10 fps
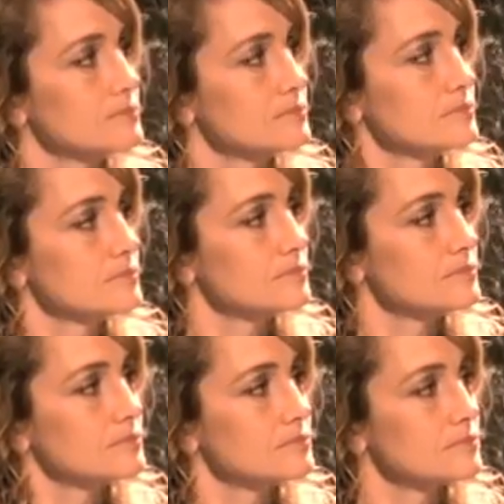
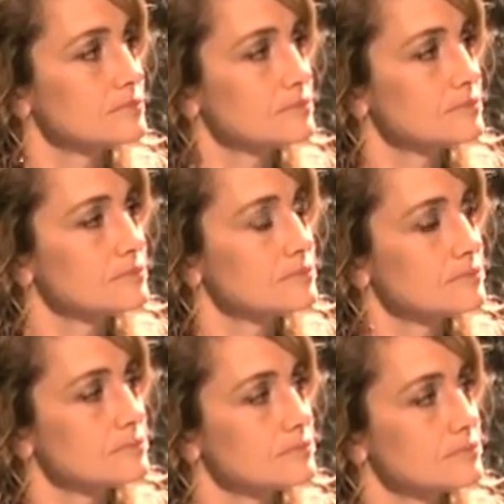
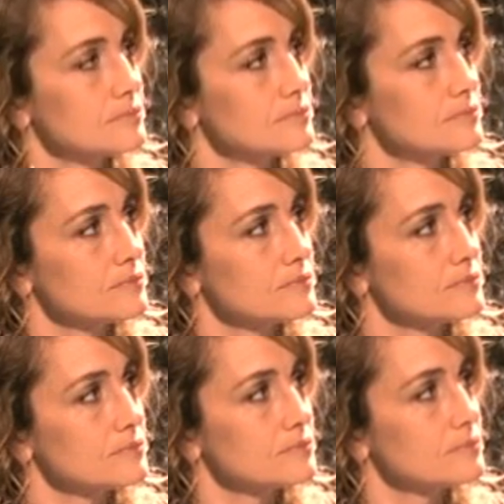
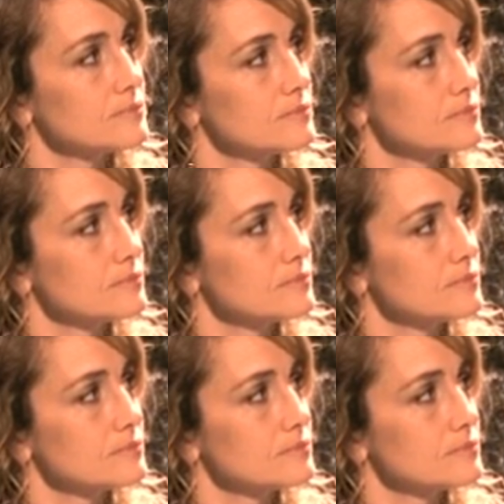This person isn't speaking.